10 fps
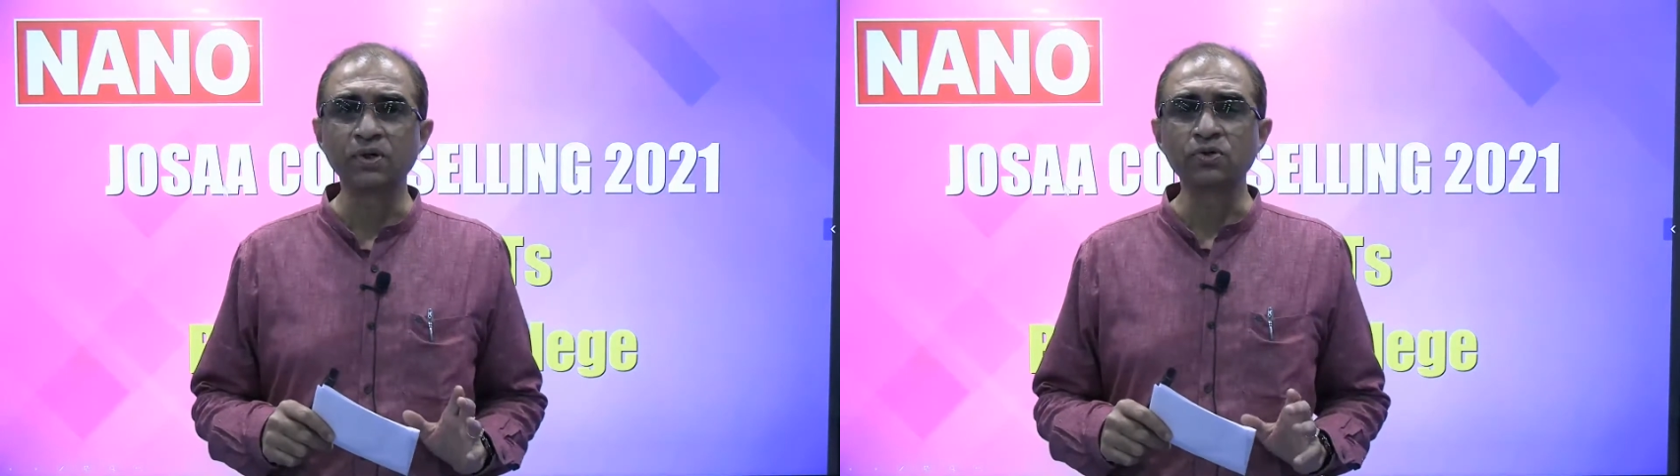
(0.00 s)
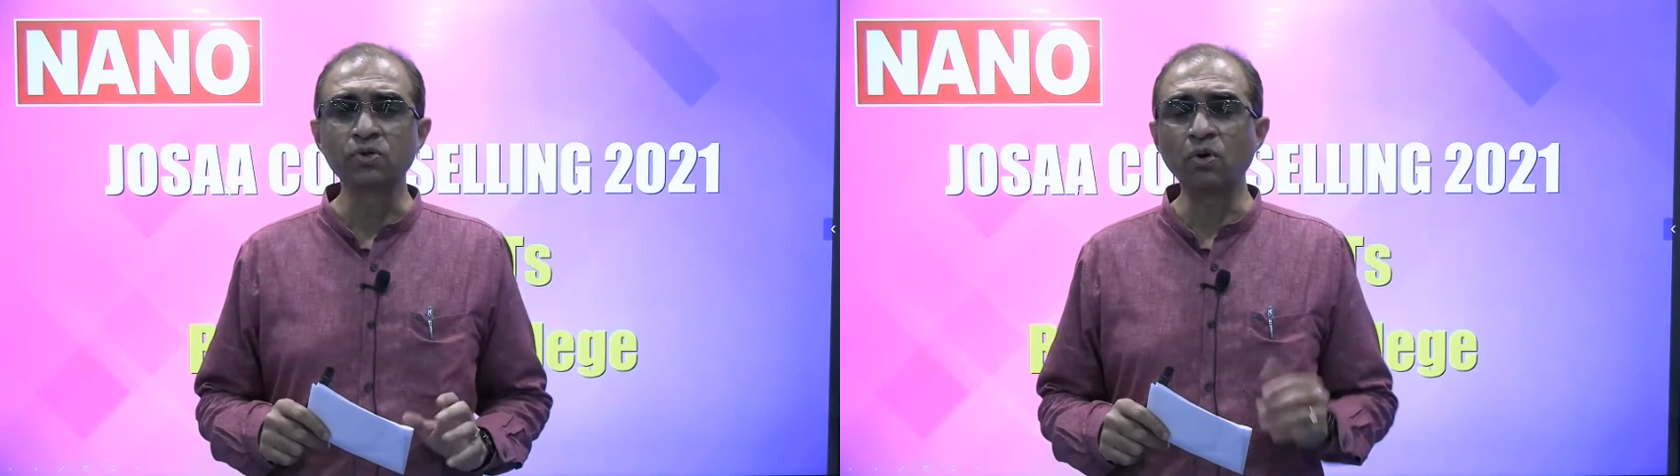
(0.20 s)

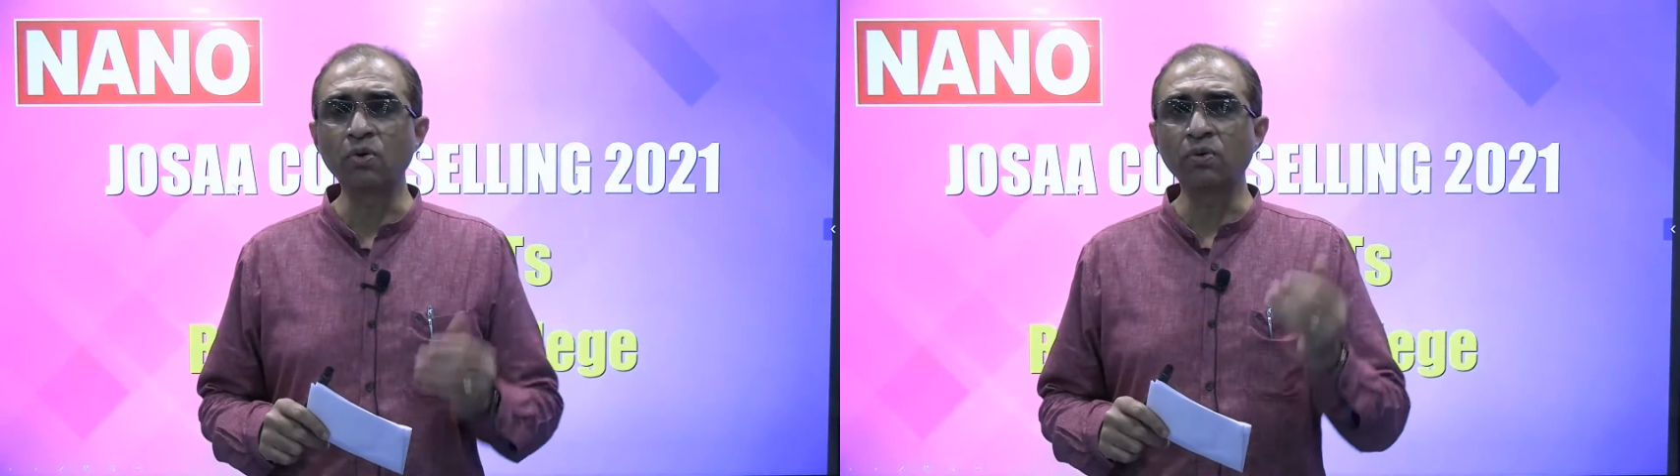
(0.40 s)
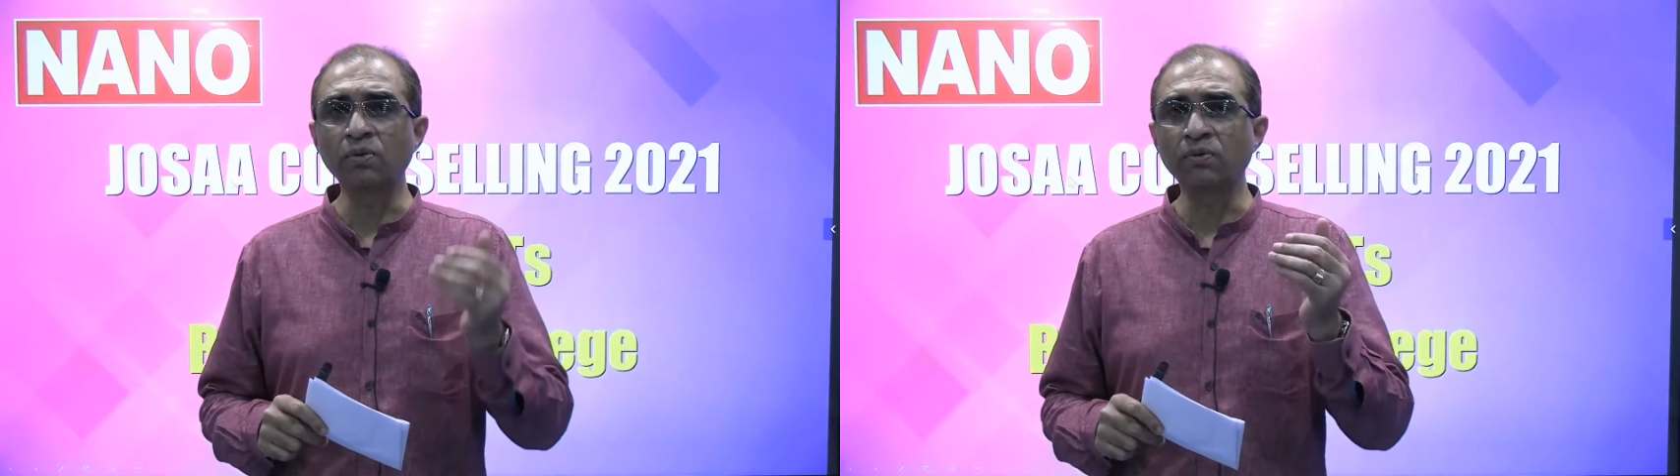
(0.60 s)

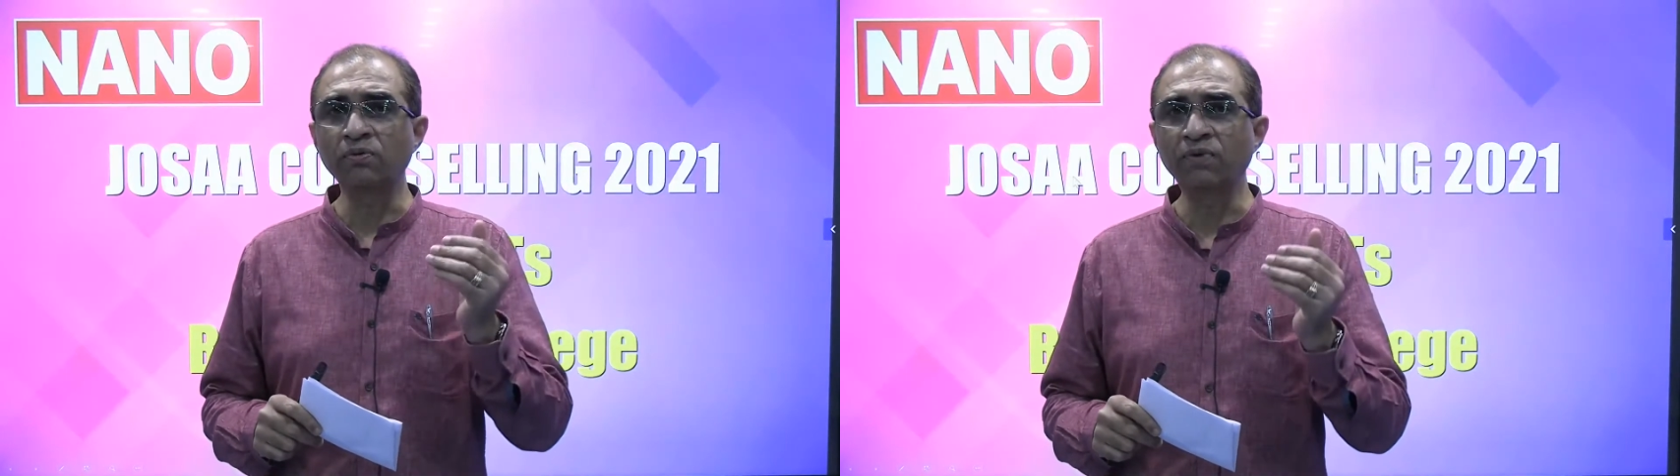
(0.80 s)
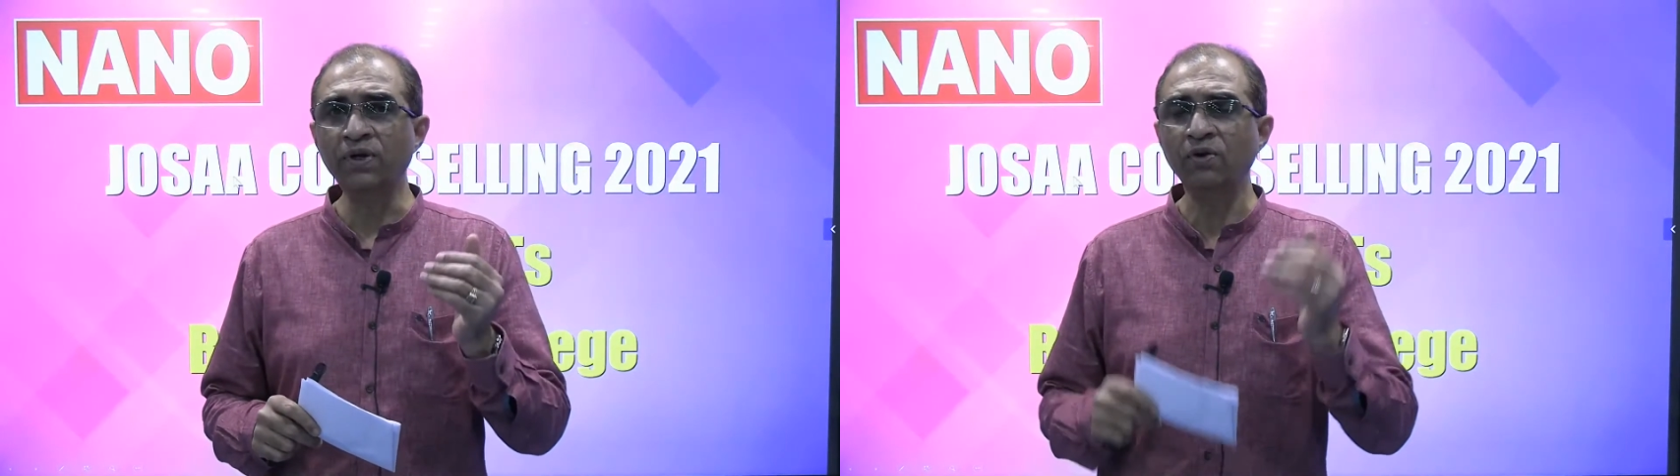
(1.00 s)
So
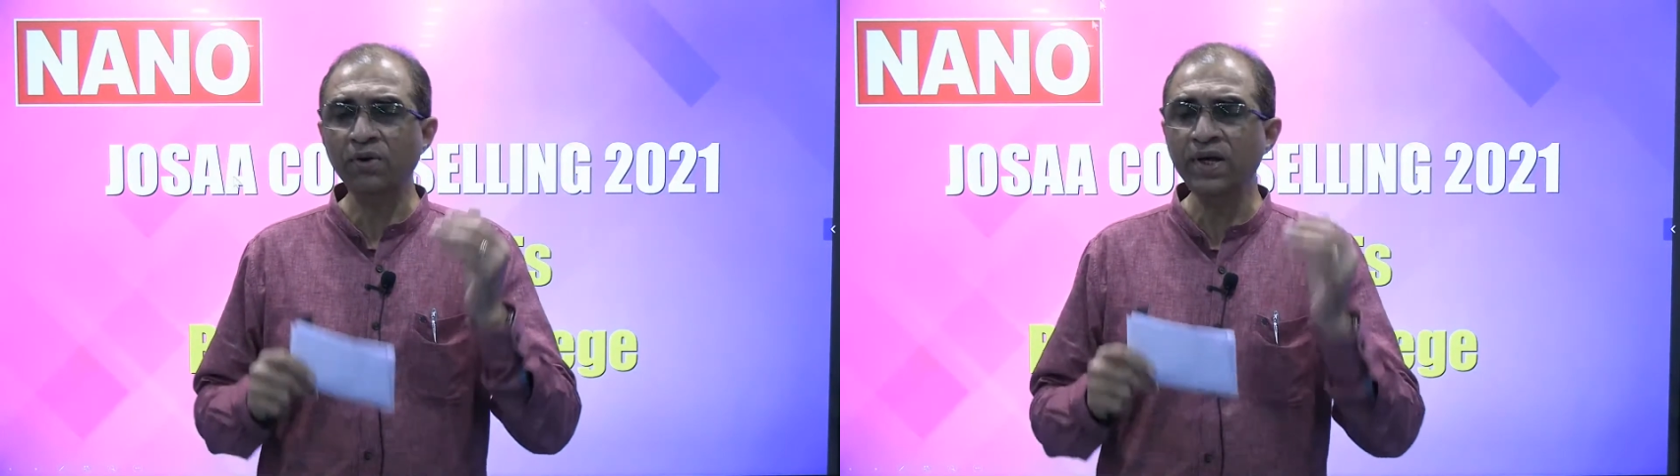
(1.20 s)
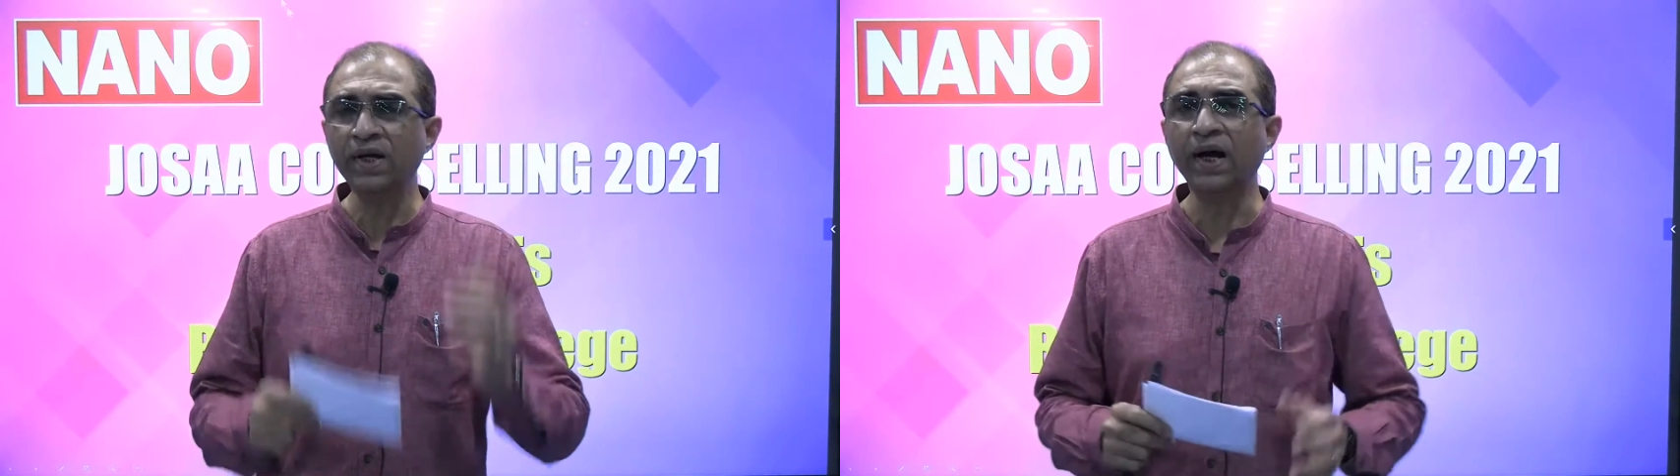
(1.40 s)
when you're
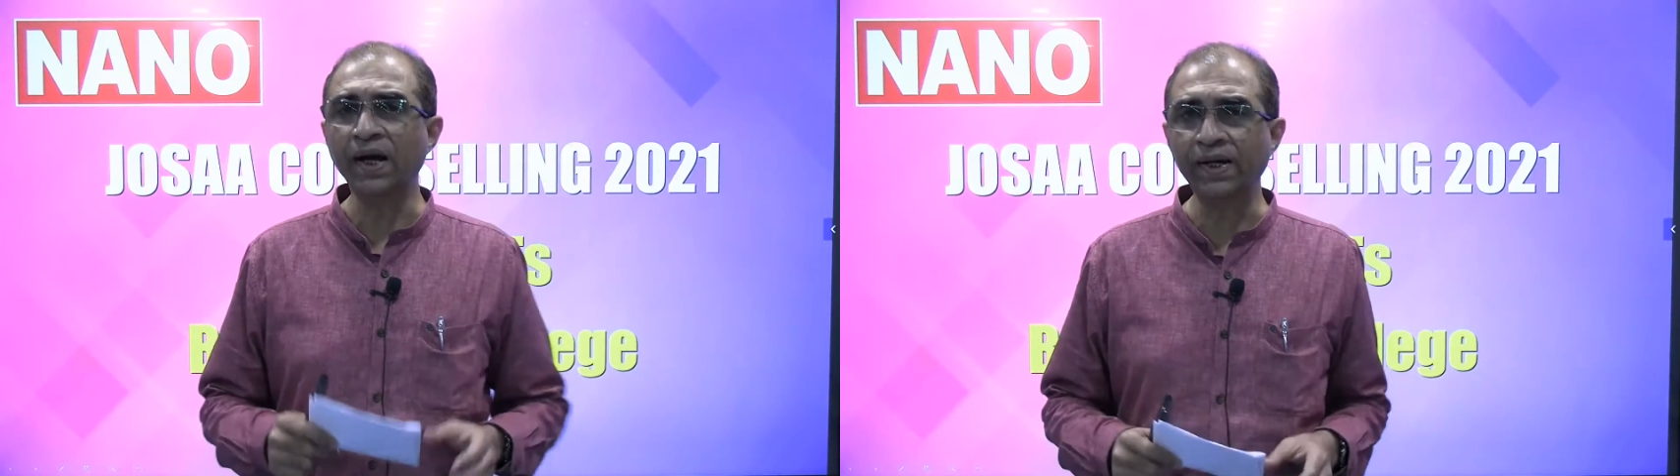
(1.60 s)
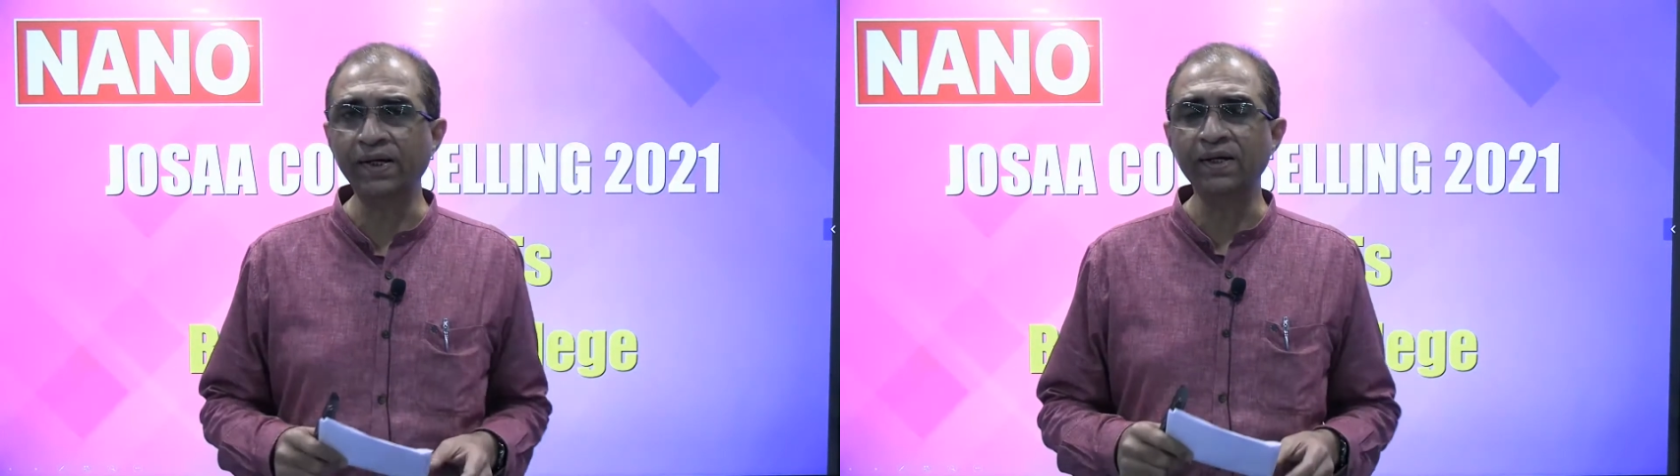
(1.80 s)
looking at
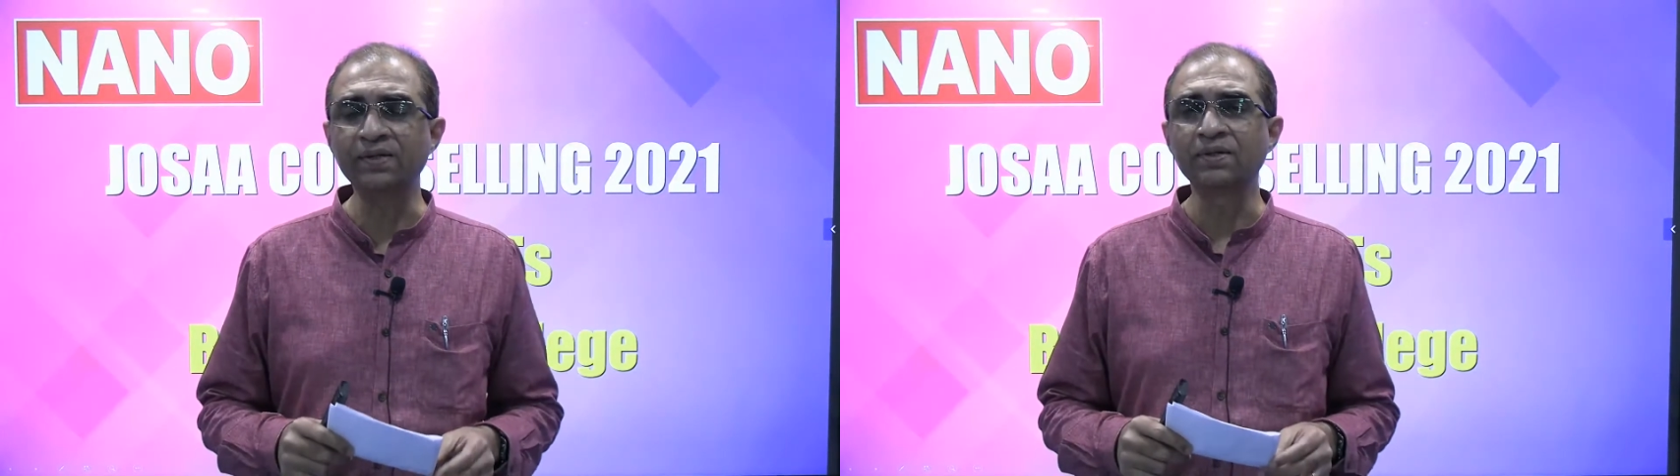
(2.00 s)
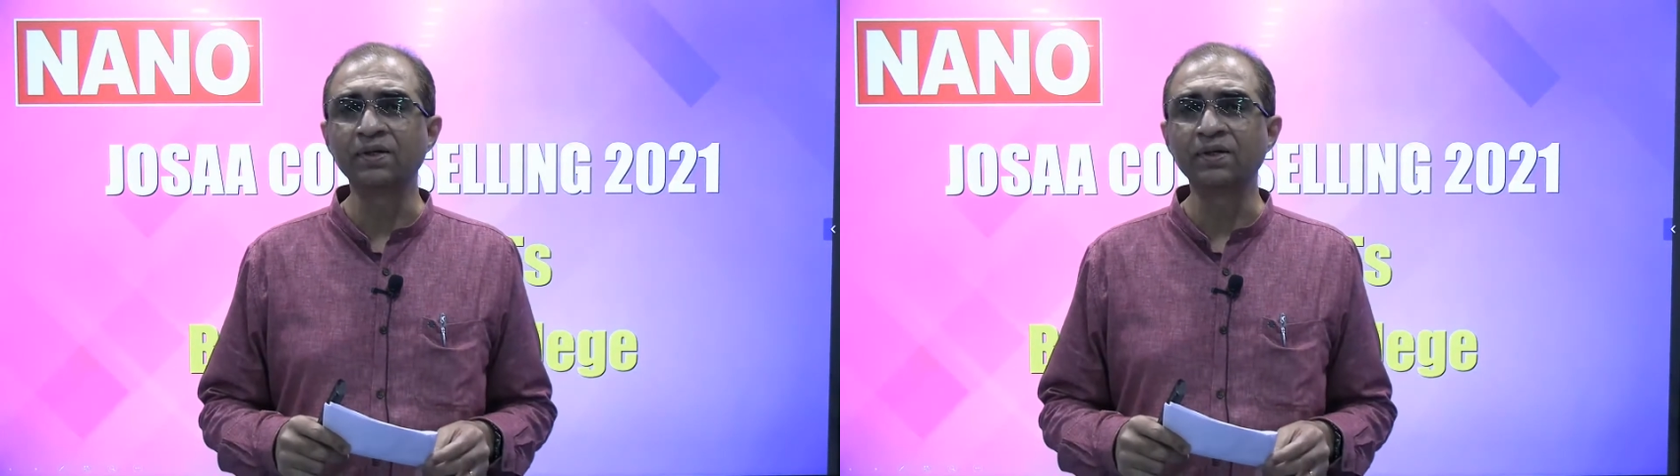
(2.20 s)
IITs,